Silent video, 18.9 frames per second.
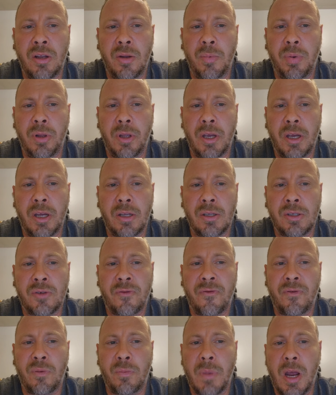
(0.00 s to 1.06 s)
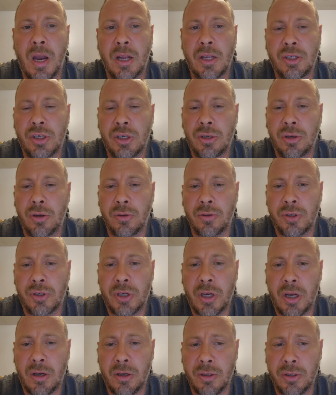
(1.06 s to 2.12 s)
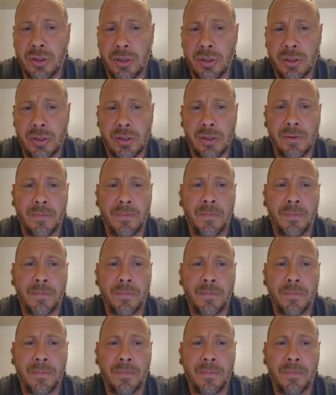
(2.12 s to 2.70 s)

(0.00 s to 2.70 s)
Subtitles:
the plans for managing those challenges.